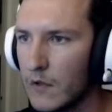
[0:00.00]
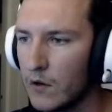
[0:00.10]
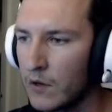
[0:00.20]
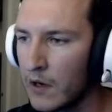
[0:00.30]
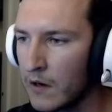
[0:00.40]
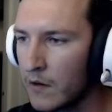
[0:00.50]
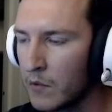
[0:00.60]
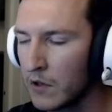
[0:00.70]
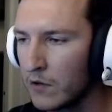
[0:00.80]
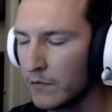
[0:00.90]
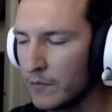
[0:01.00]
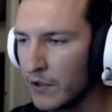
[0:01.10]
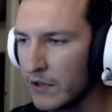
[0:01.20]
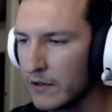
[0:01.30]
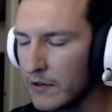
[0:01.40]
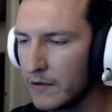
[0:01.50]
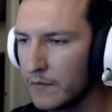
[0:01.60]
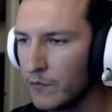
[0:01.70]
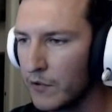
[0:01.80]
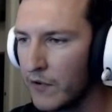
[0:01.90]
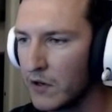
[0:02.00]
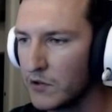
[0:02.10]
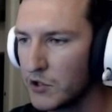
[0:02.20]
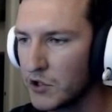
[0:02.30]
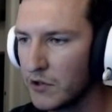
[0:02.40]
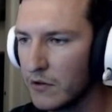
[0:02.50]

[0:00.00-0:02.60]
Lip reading: Okay, here we go. Plague. Revenge.